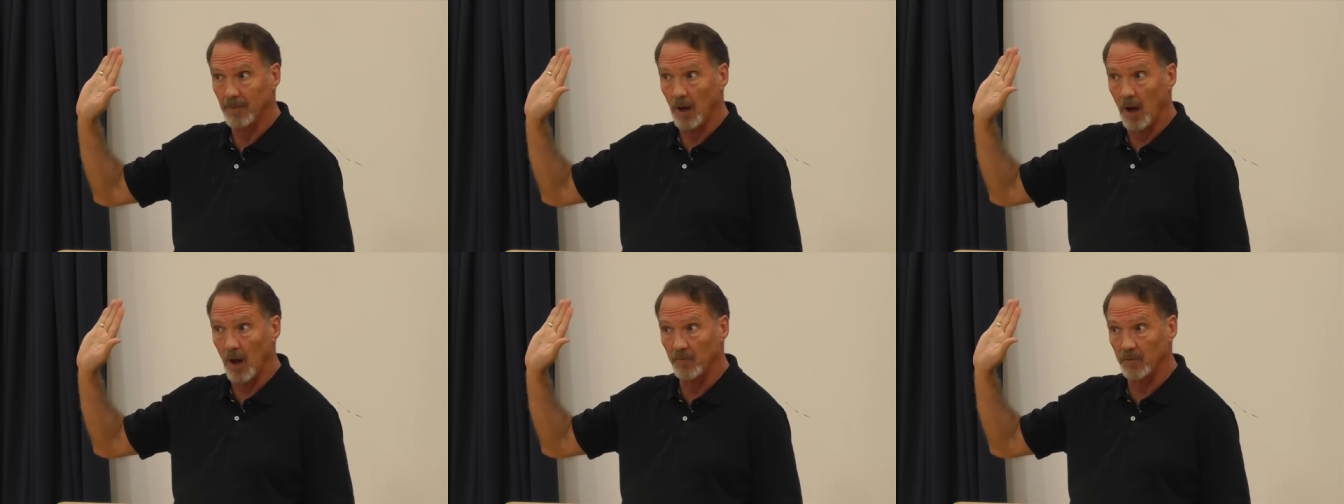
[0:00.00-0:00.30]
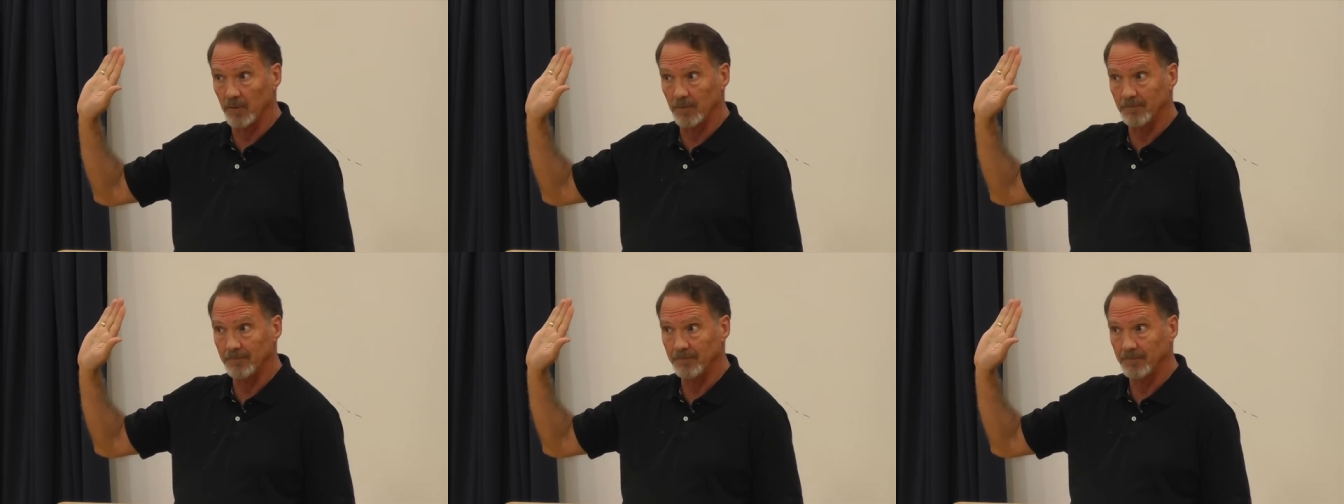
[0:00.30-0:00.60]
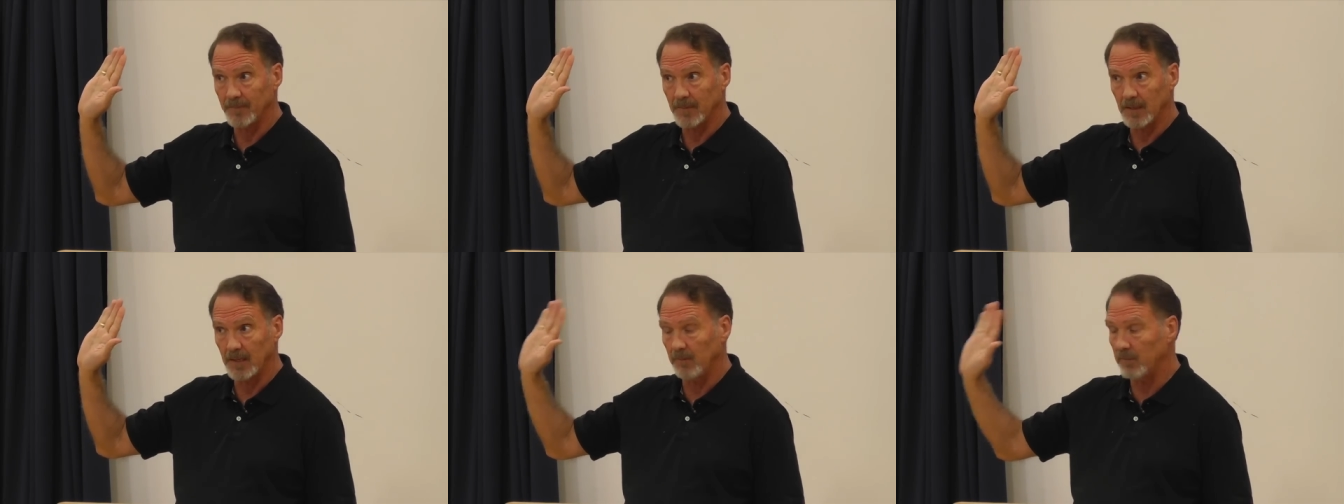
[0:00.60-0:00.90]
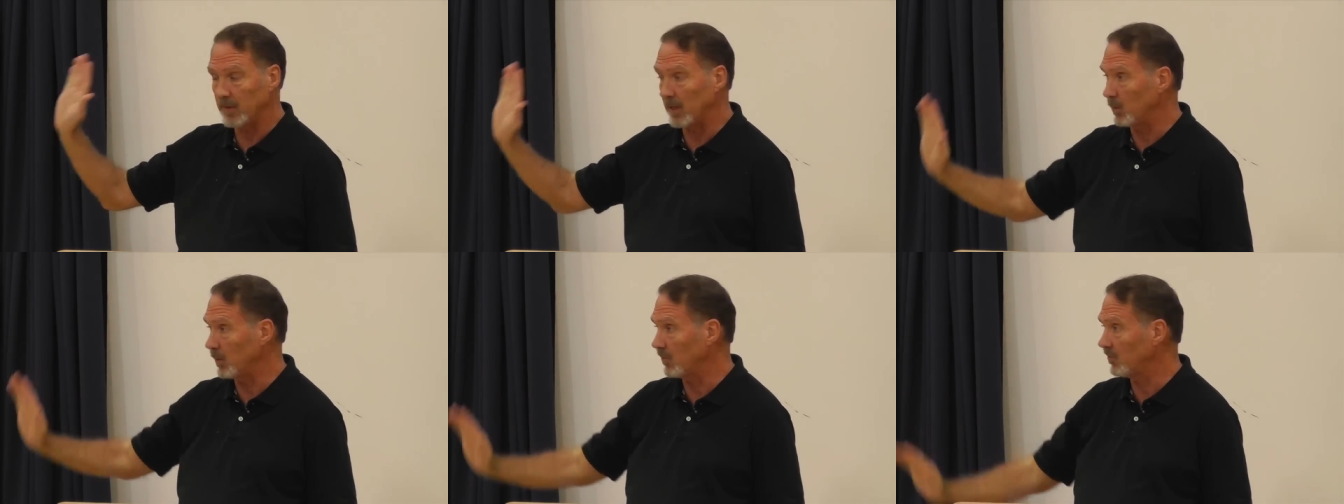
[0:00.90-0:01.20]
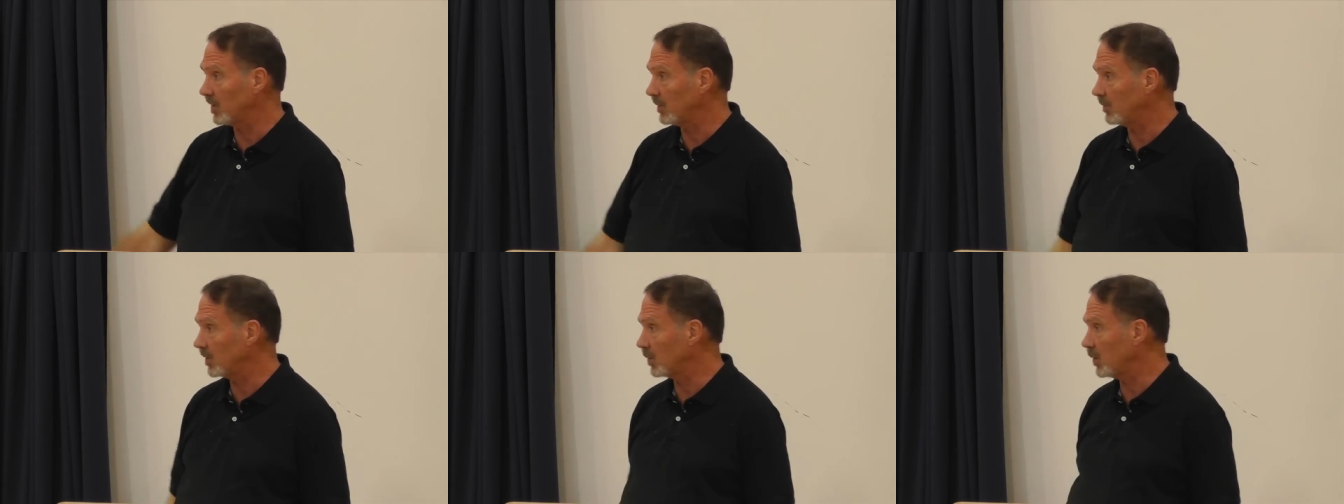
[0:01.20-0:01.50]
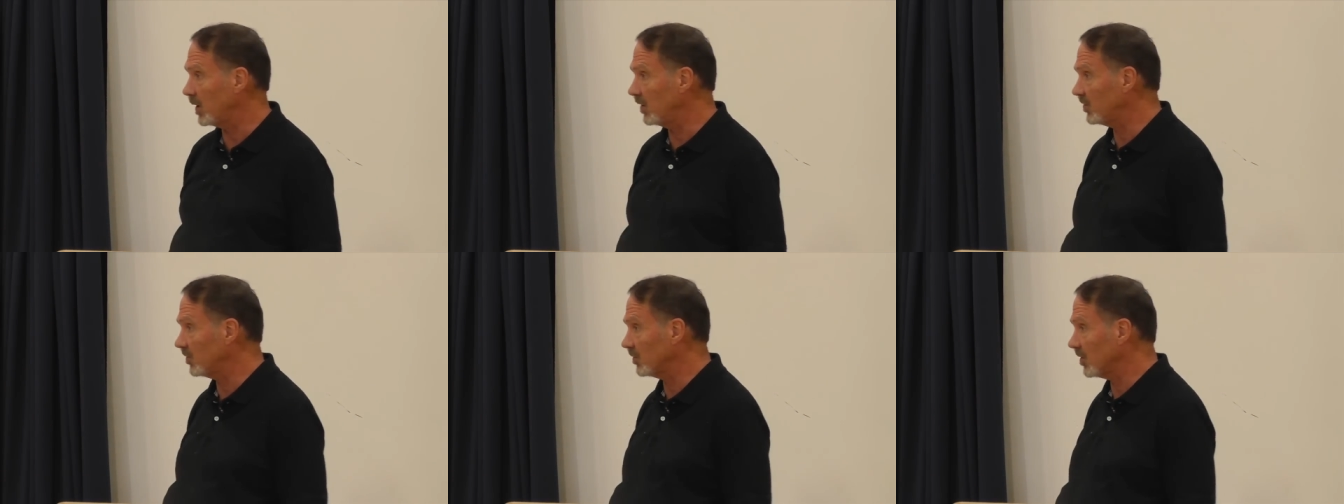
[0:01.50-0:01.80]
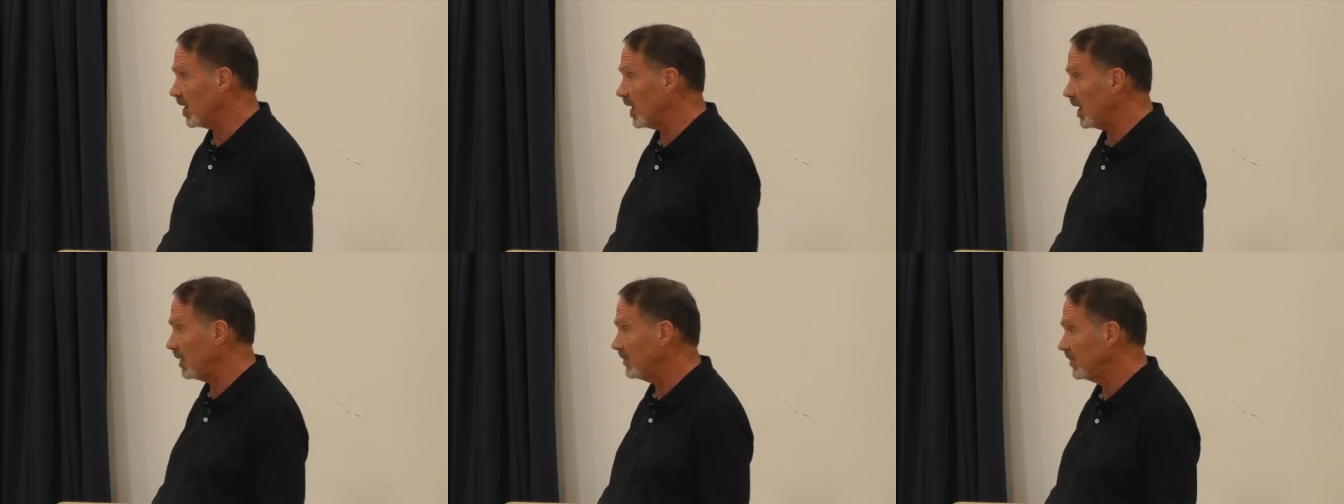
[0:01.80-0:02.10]
often if they receive the grace
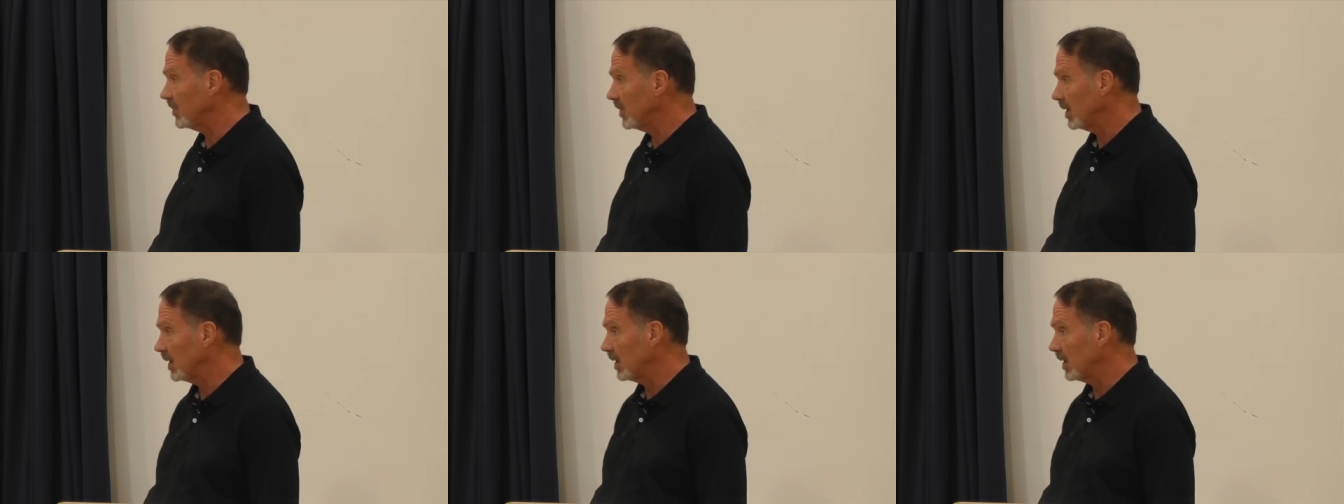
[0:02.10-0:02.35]
of God.